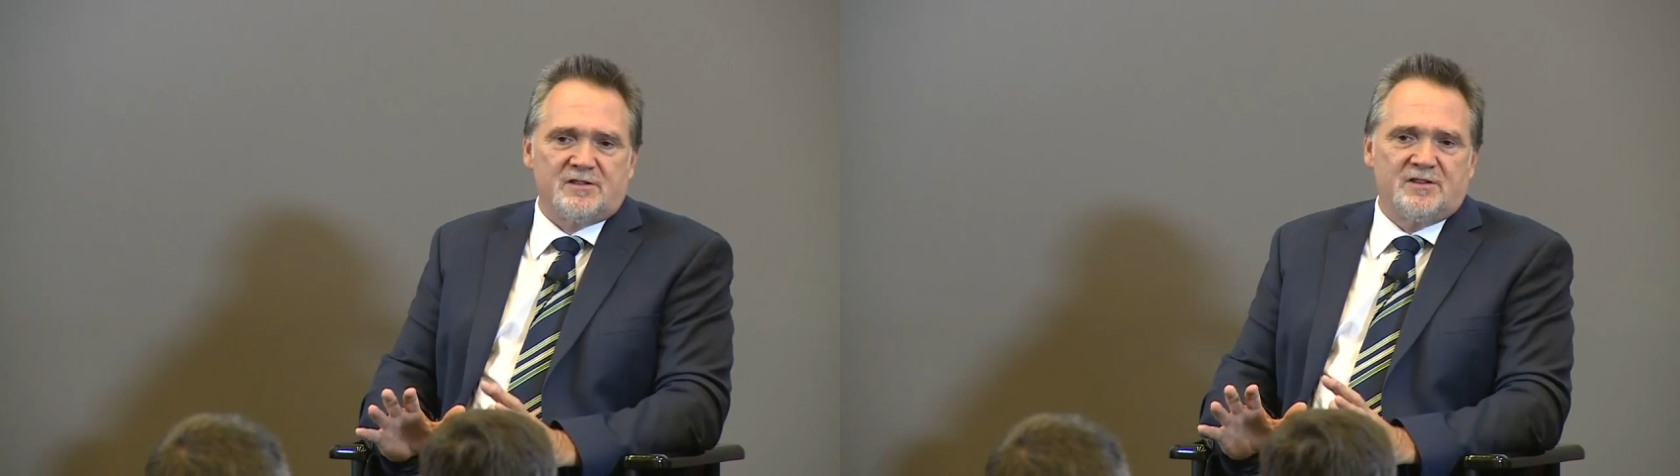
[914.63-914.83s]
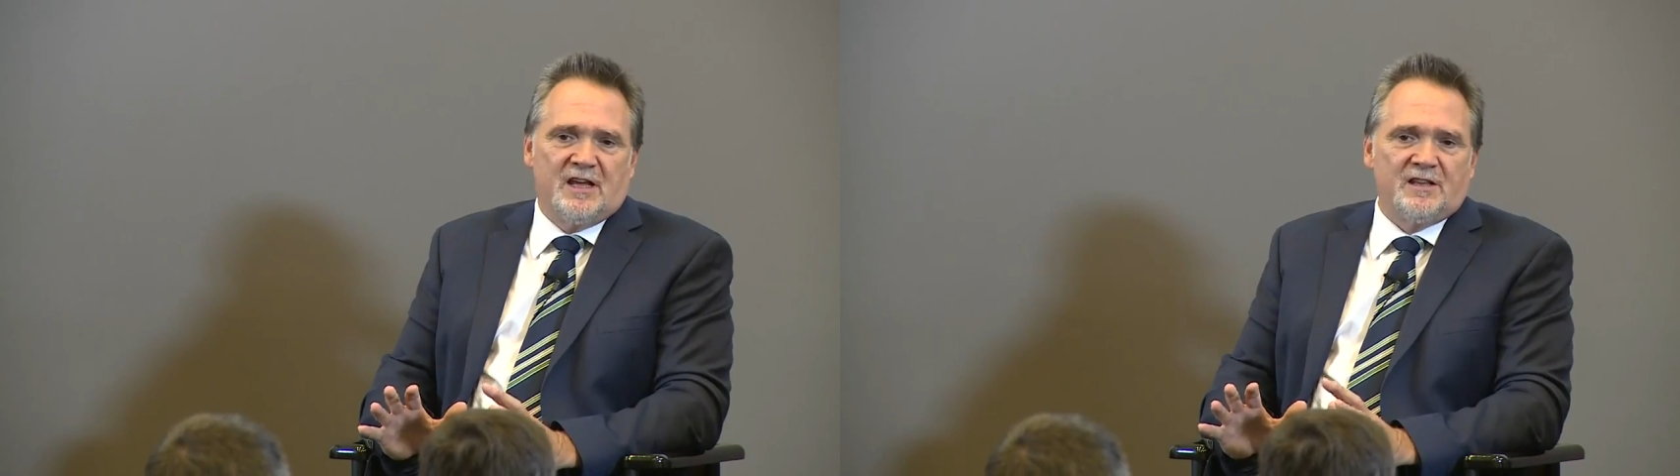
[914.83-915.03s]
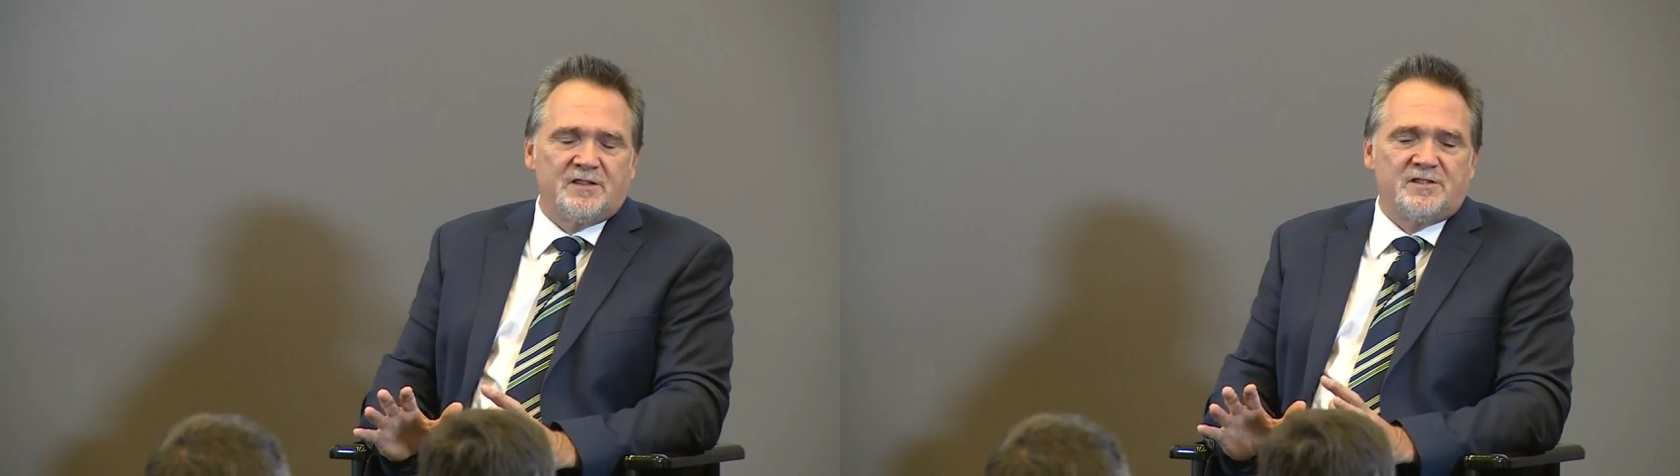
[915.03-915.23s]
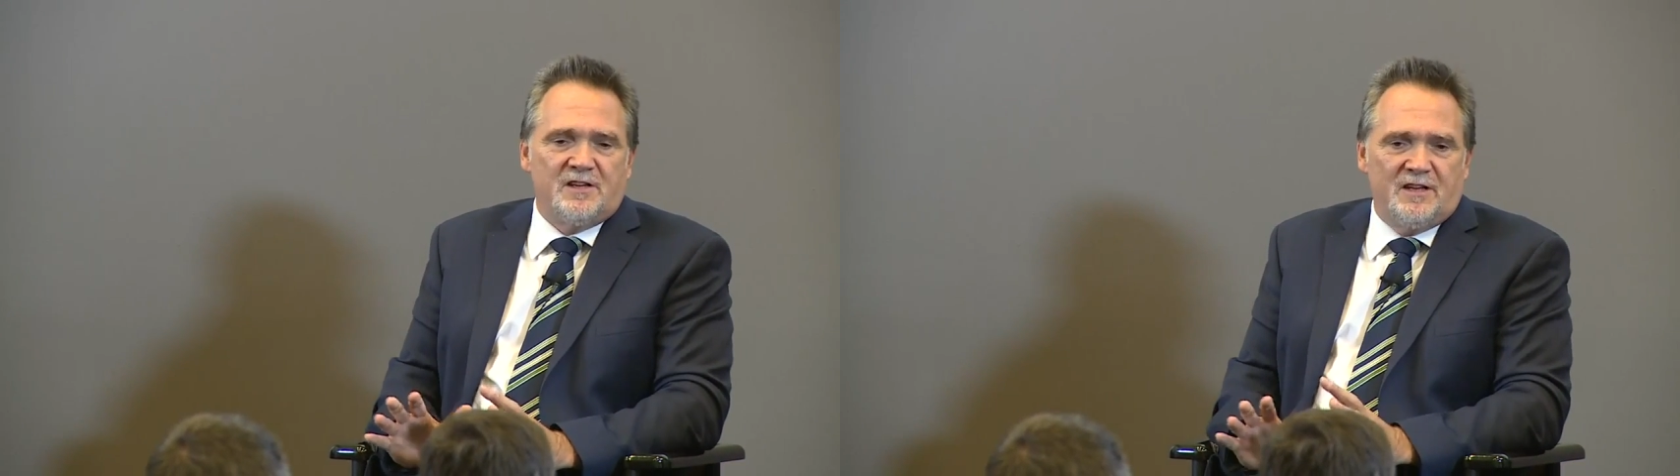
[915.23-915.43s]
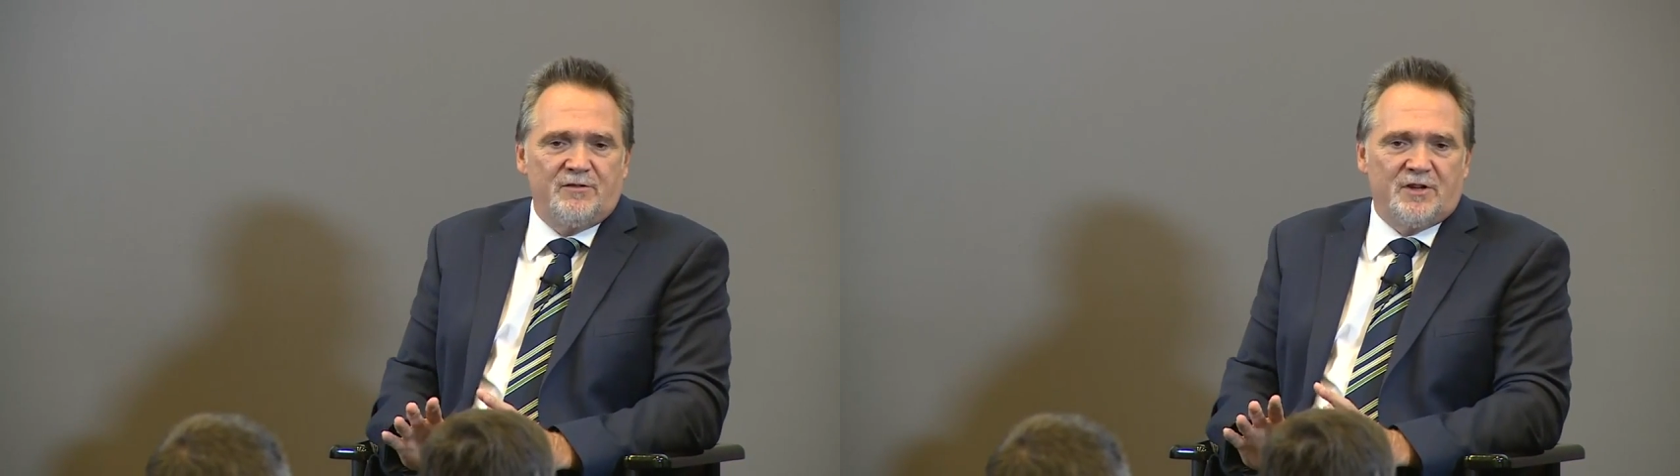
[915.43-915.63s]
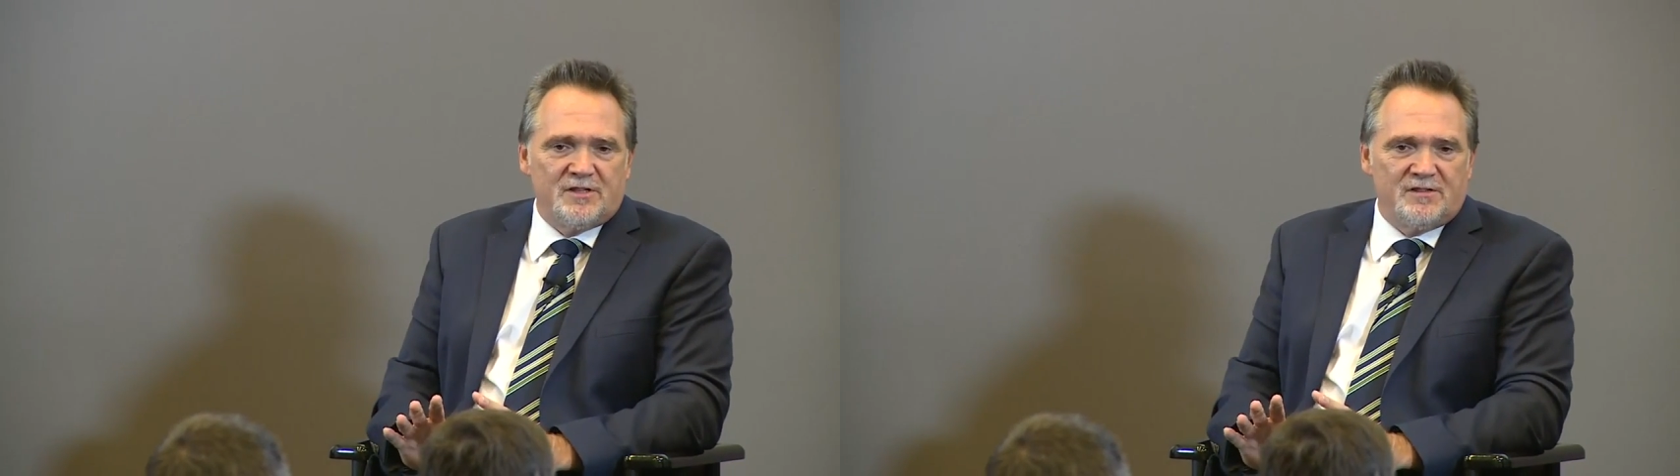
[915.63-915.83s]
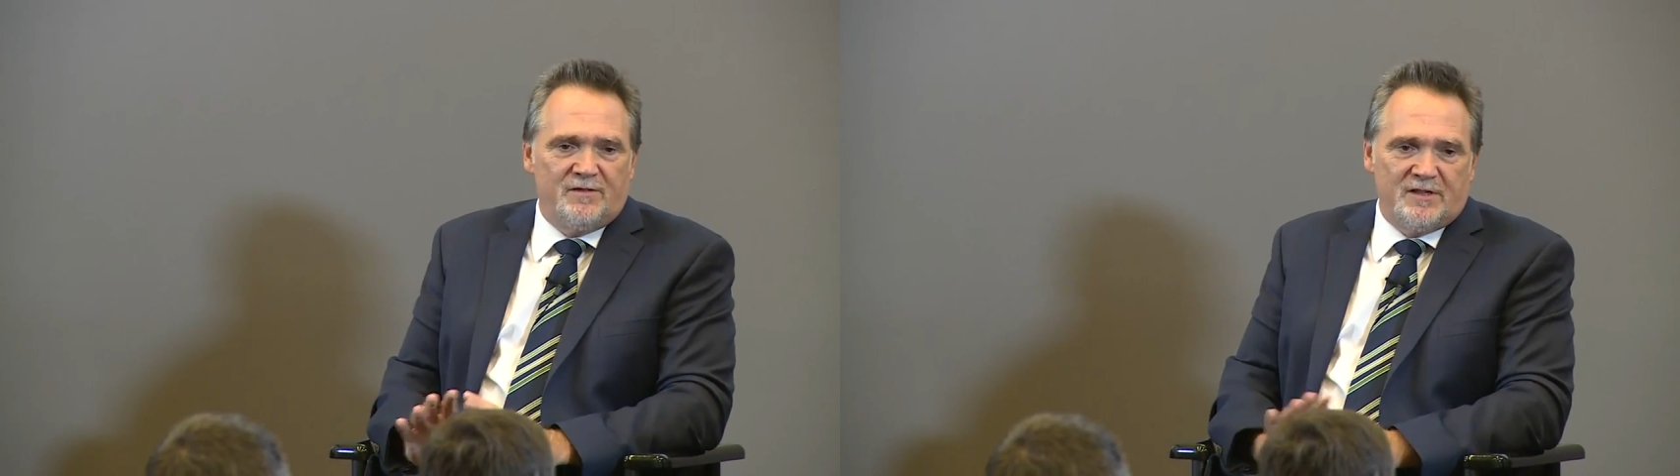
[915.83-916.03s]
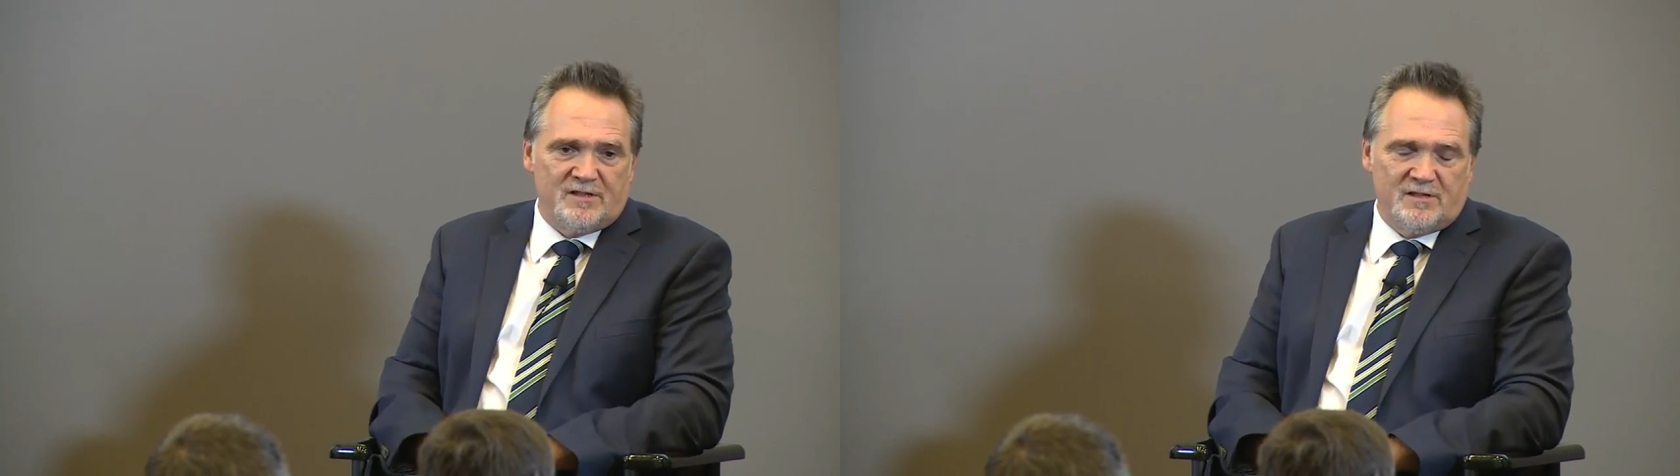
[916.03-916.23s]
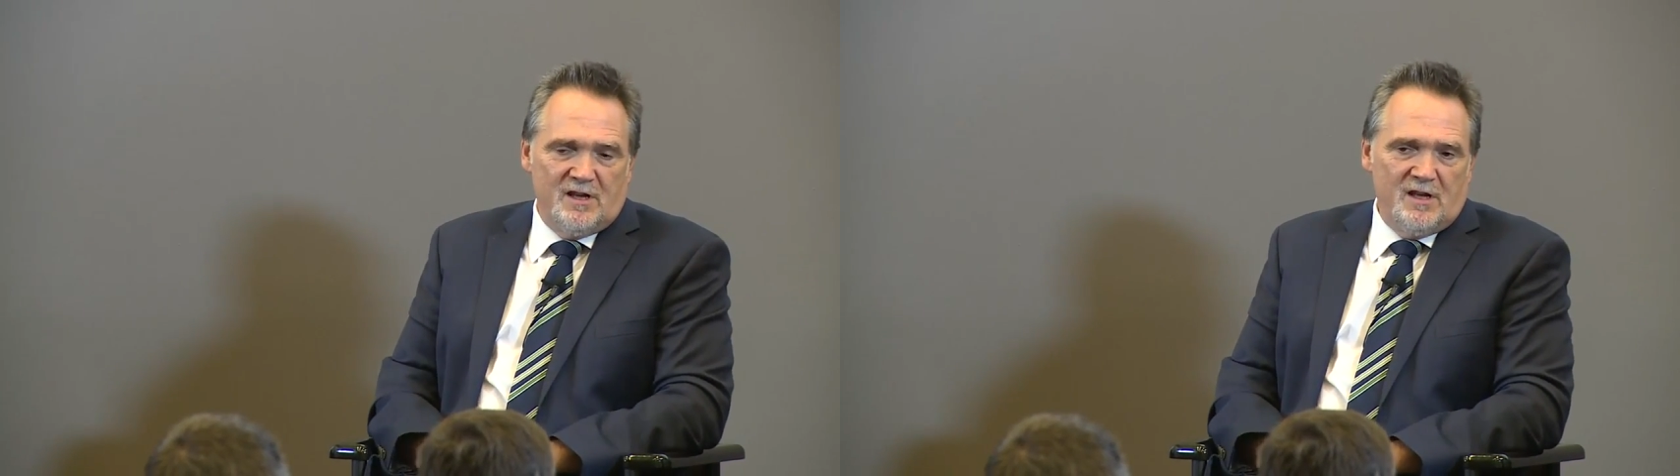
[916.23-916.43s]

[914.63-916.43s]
to get the significance of this.